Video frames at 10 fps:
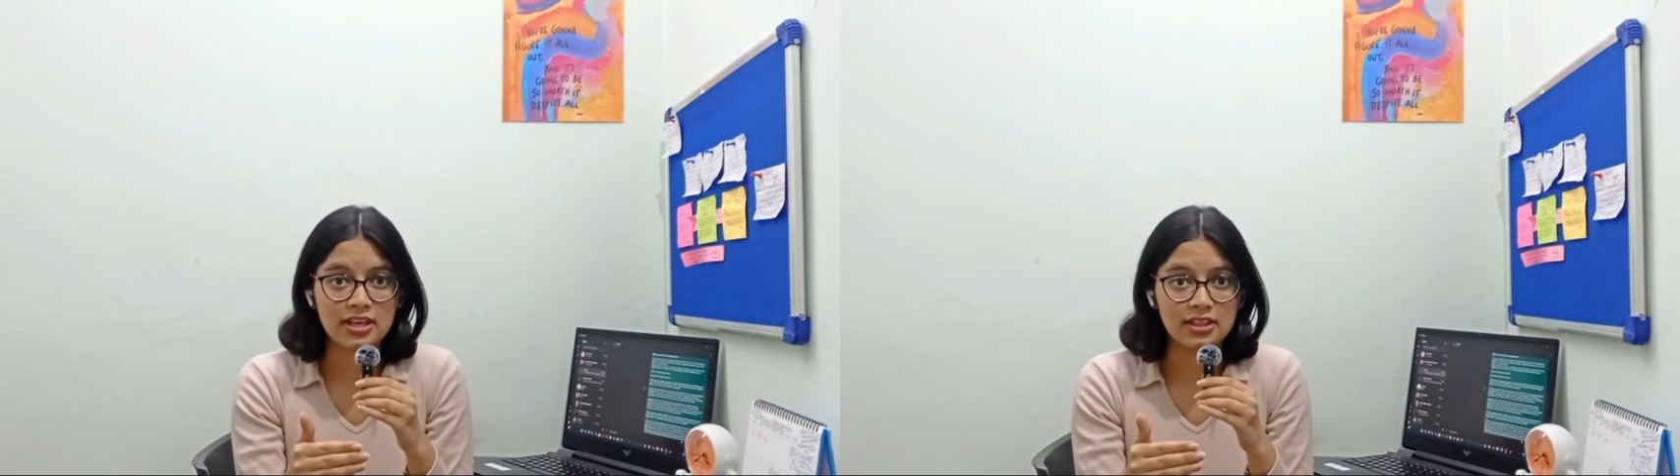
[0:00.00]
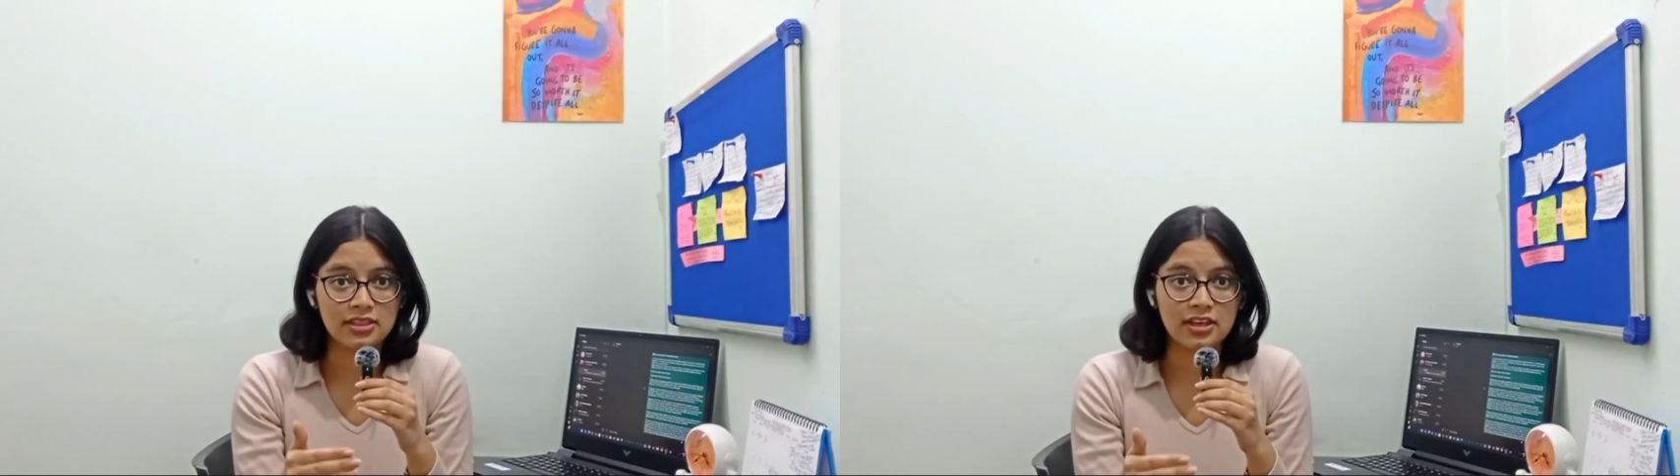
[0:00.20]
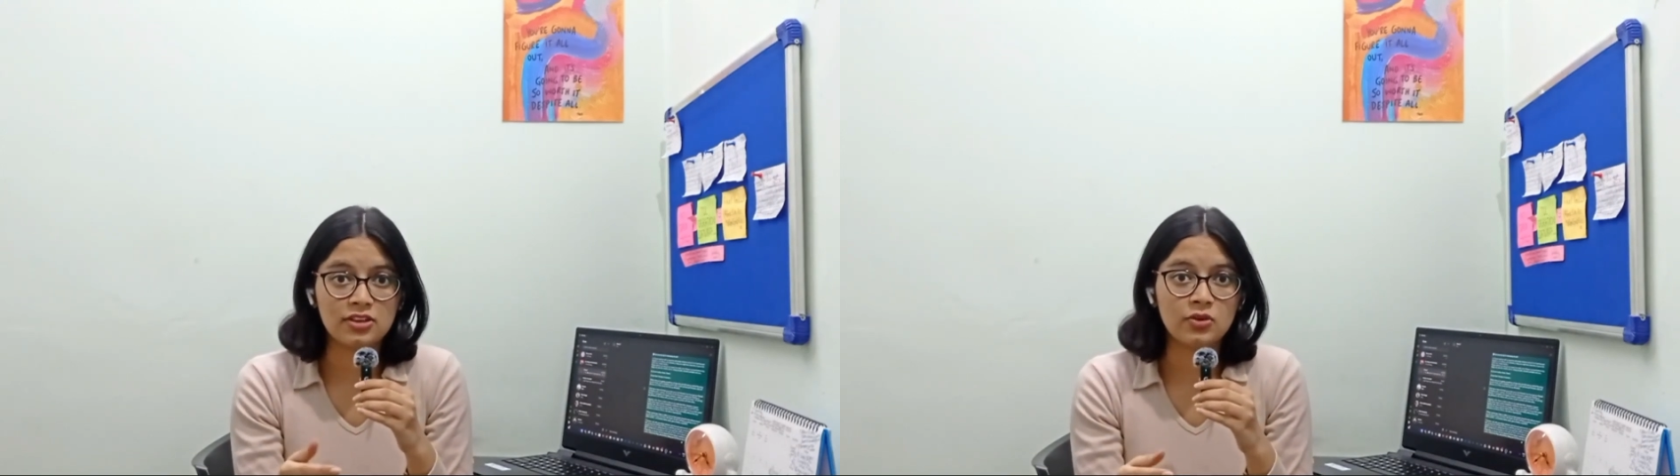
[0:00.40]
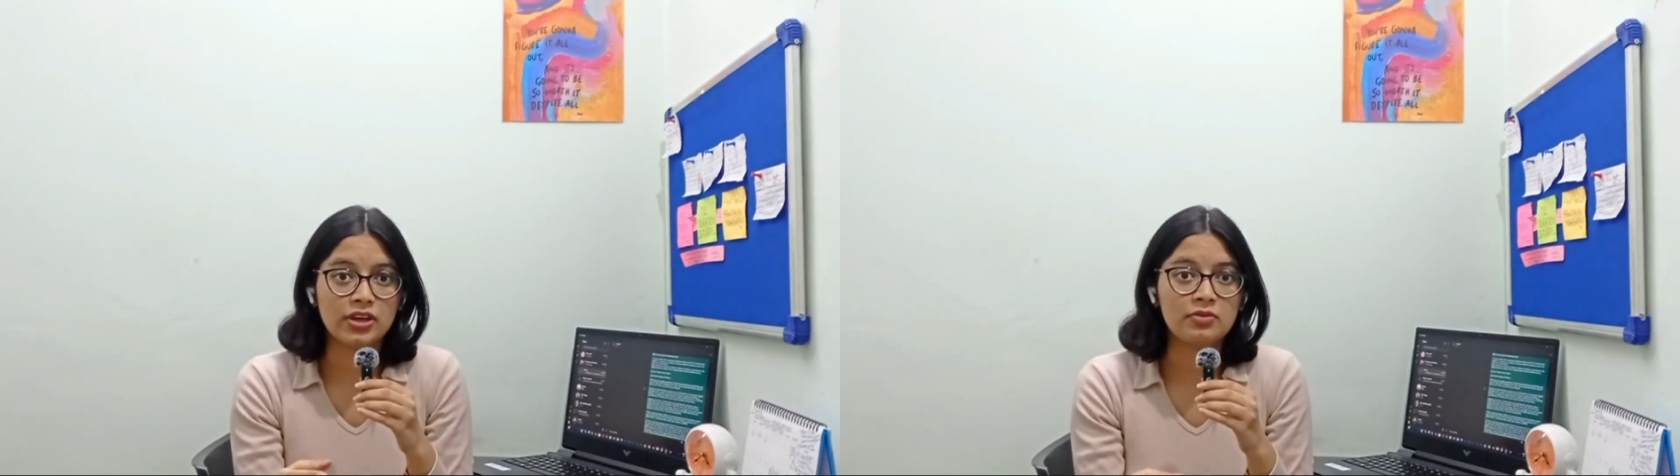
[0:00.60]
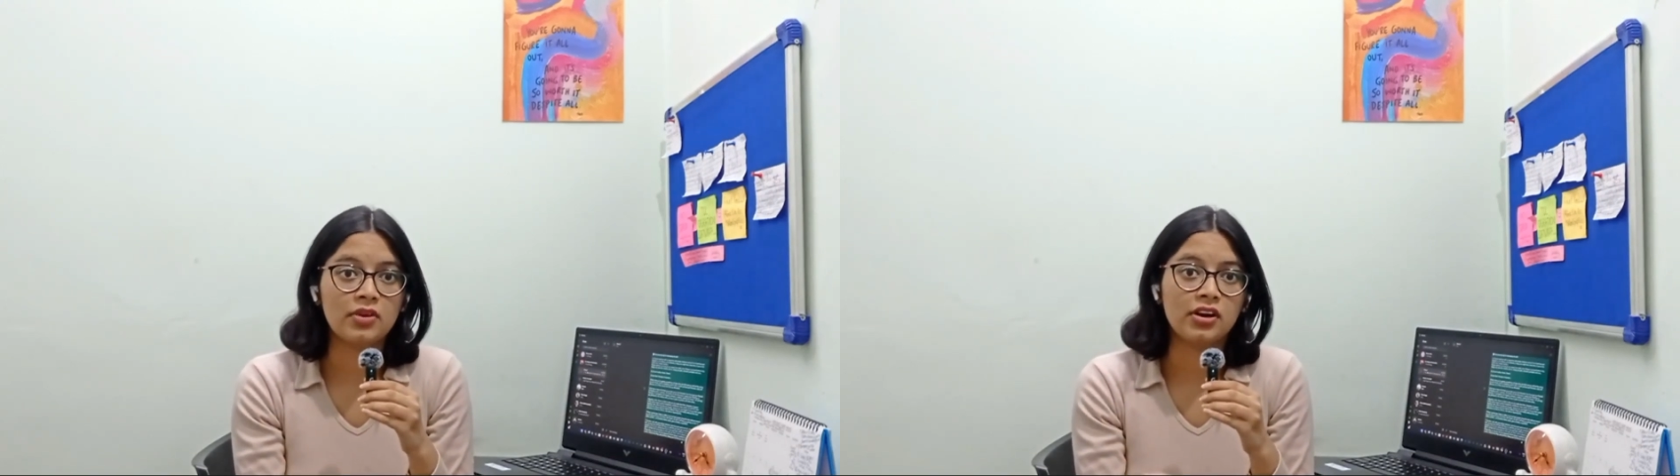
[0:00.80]
and then you
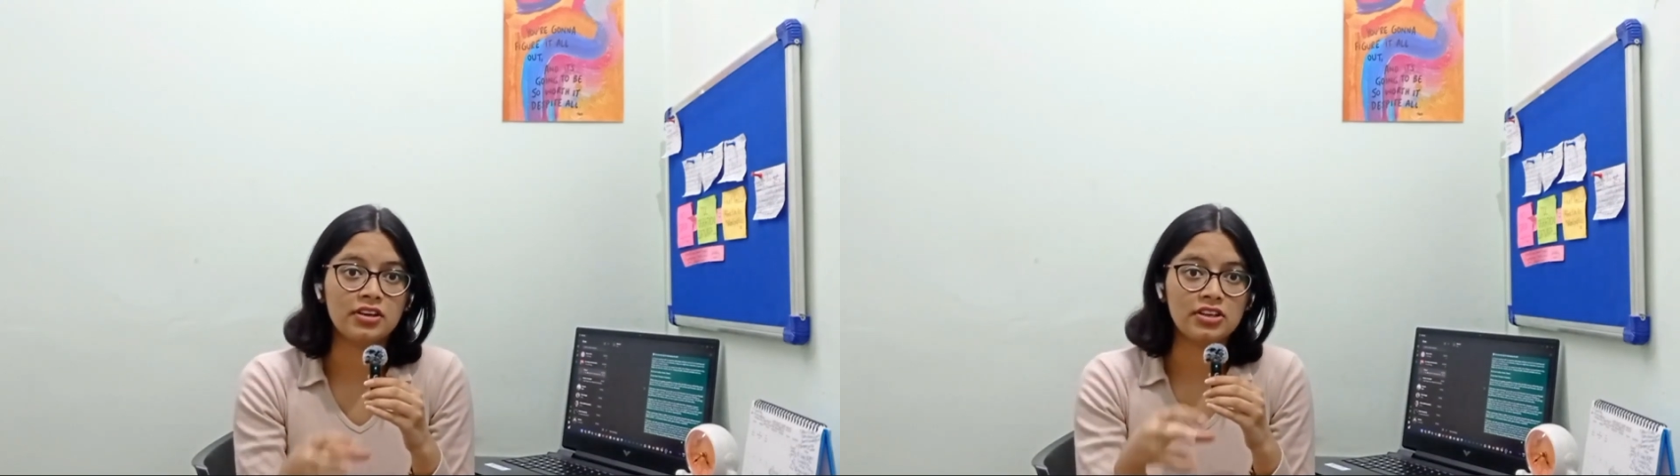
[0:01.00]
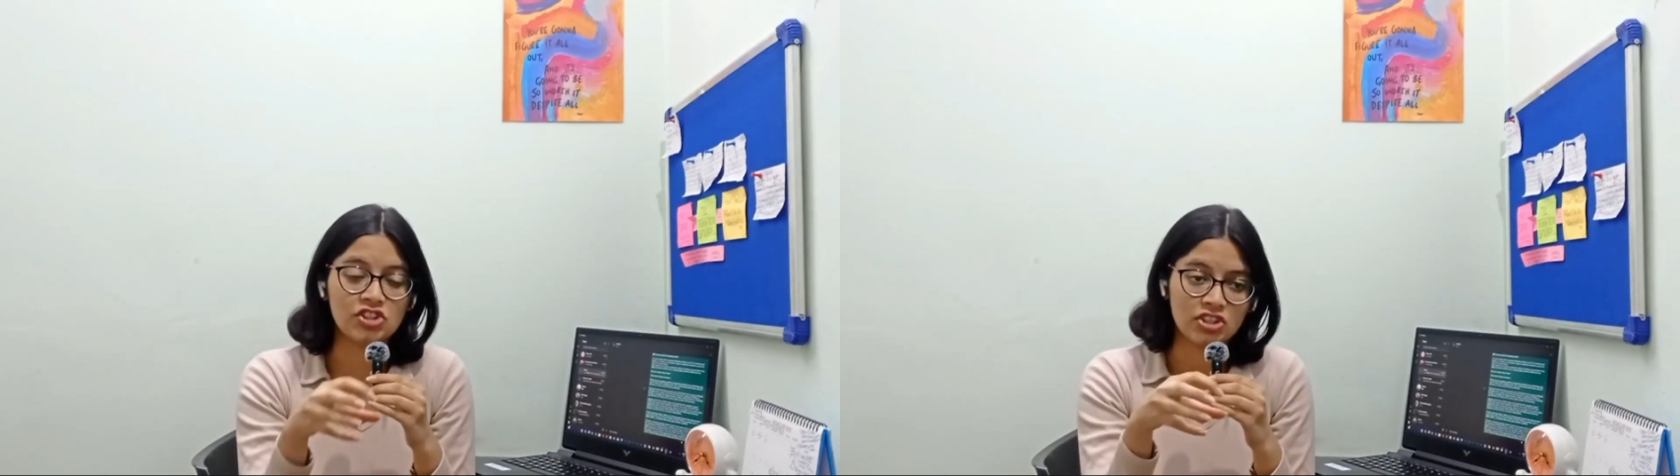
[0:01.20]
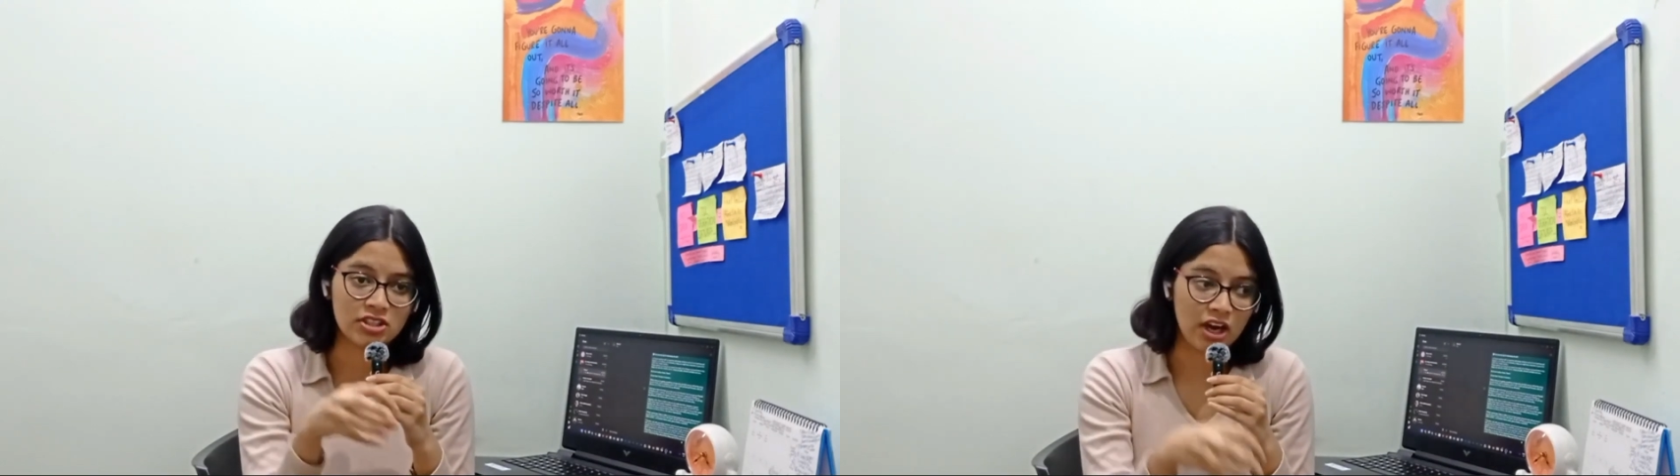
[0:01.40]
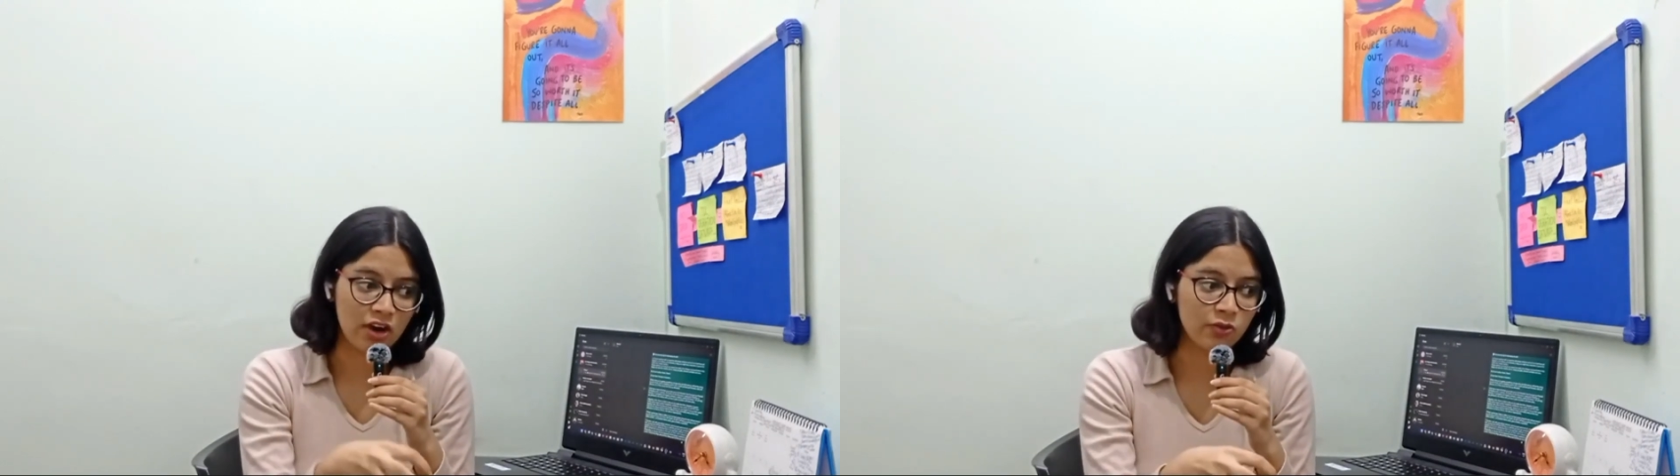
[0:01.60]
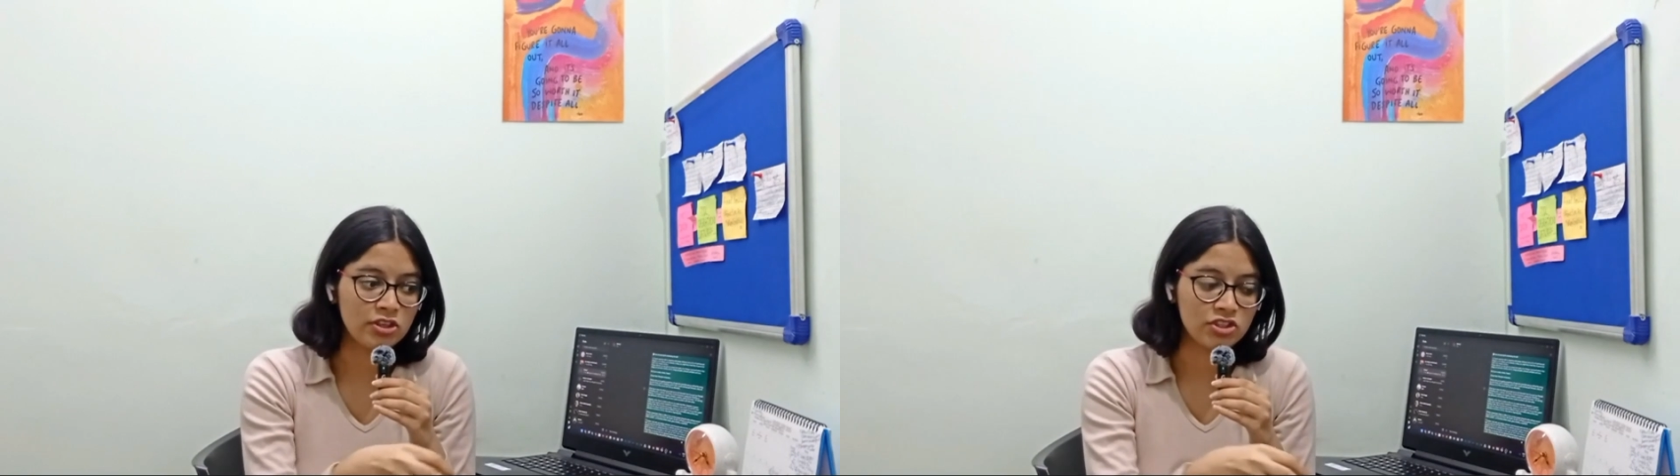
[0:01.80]
can niche it
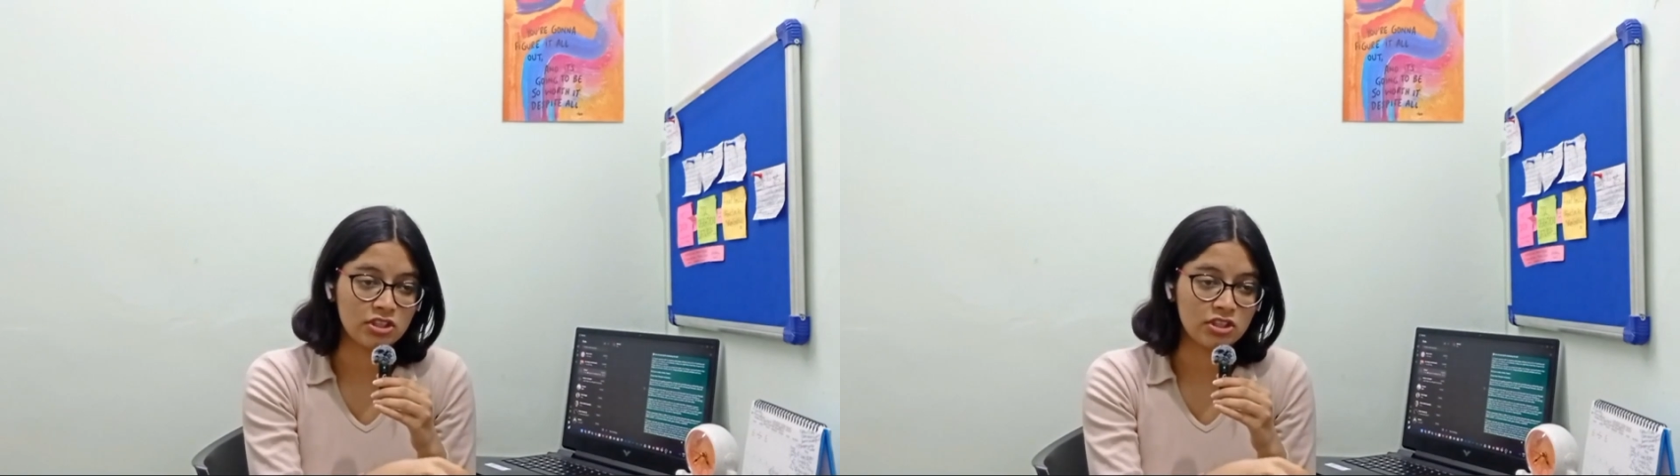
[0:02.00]
down